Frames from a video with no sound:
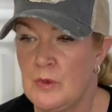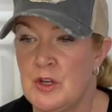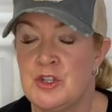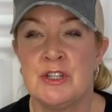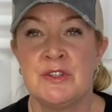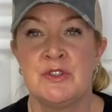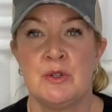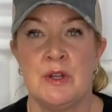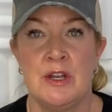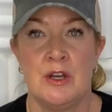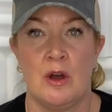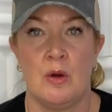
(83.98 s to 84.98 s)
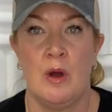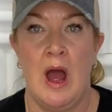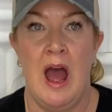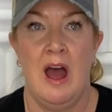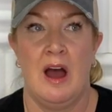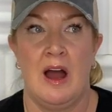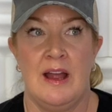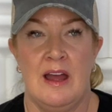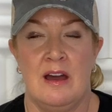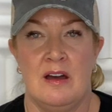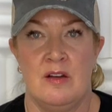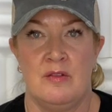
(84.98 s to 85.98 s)
Just so you know, I
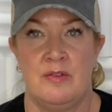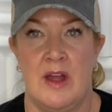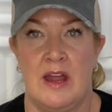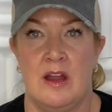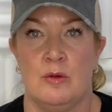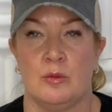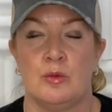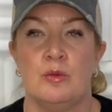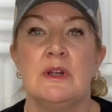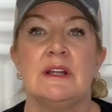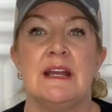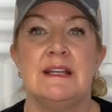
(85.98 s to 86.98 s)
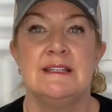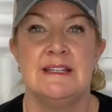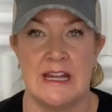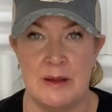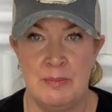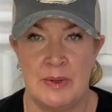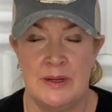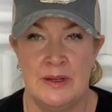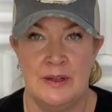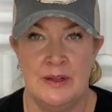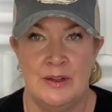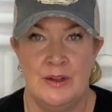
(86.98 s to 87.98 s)
have a really deep
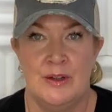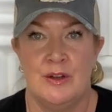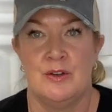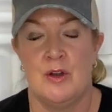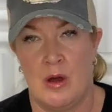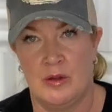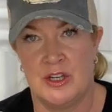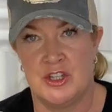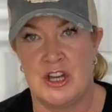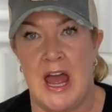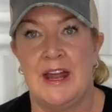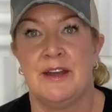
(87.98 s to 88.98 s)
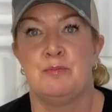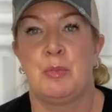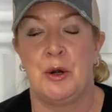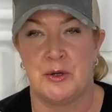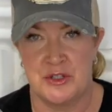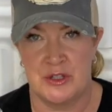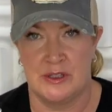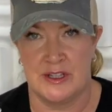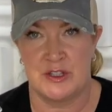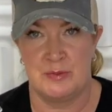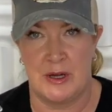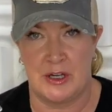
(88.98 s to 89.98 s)
knowledge and personal
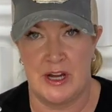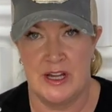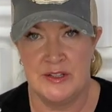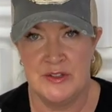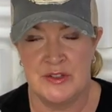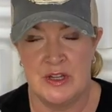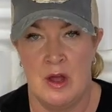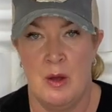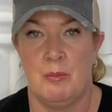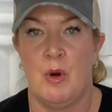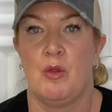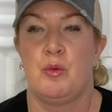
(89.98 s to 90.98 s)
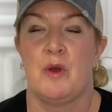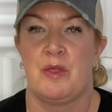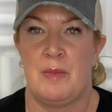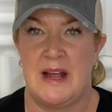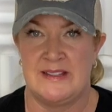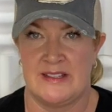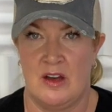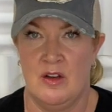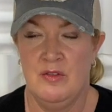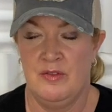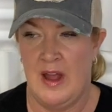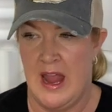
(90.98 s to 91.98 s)
experience, both with
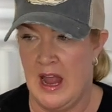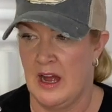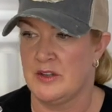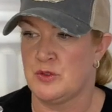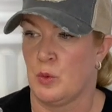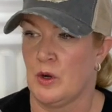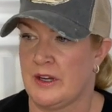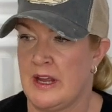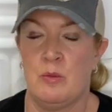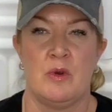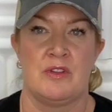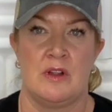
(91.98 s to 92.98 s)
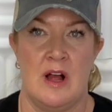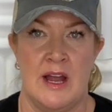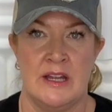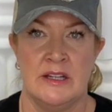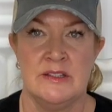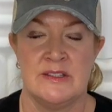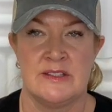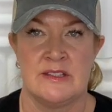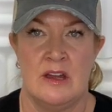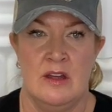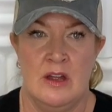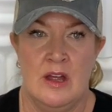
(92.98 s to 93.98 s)
myself and working with clients
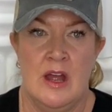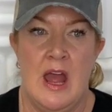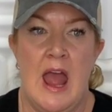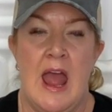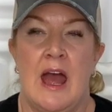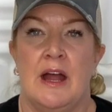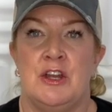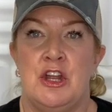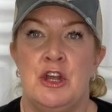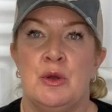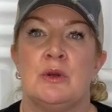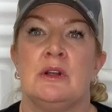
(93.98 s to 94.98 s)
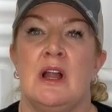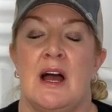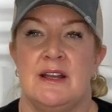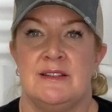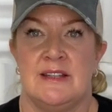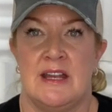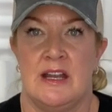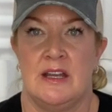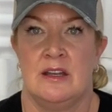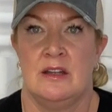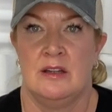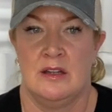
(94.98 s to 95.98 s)
and
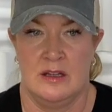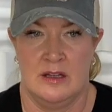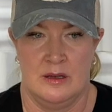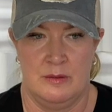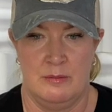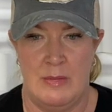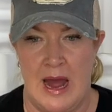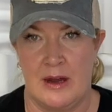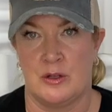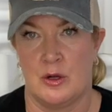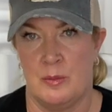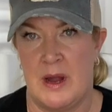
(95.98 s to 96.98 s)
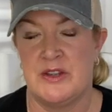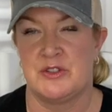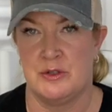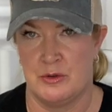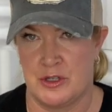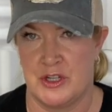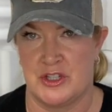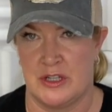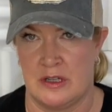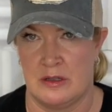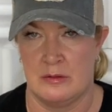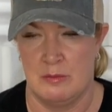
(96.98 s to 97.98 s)
utilizing macro-based
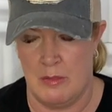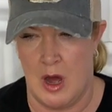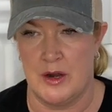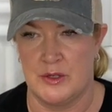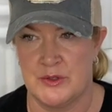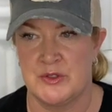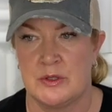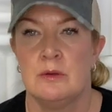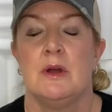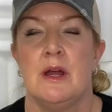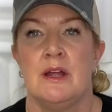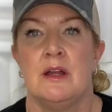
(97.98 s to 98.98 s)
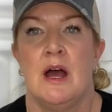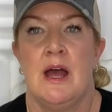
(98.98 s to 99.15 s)
nutrition models. Okay?